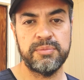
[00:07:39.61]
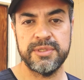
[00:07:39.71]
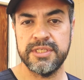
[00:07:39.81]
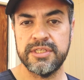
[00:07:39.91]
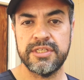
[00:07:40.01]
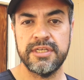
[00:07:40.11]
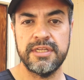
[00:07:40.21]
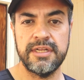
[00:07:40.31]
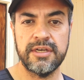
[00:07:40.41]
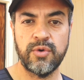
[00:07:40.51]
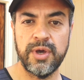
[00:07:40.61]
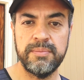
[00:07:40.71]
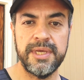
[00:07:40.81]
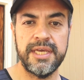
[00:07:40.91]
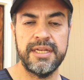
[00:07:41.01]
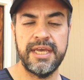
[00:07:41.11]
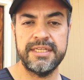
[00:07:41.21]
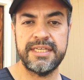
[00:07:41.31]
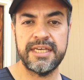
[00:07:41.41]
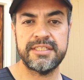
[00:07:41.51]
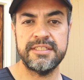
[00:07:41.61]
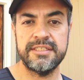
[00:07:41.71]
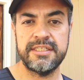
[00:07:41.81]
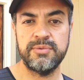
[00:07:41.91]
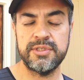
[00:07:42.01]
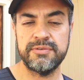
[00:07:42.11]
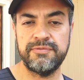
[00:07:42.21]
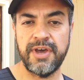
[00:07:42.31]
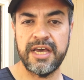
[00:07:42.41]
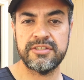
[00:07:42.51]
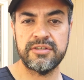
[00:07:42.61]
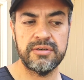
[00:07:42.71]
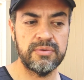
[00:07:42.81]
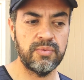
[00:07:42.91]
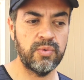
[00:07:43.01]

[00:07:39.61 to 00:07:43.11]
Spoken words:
with position and equipment and testing to see which one faster,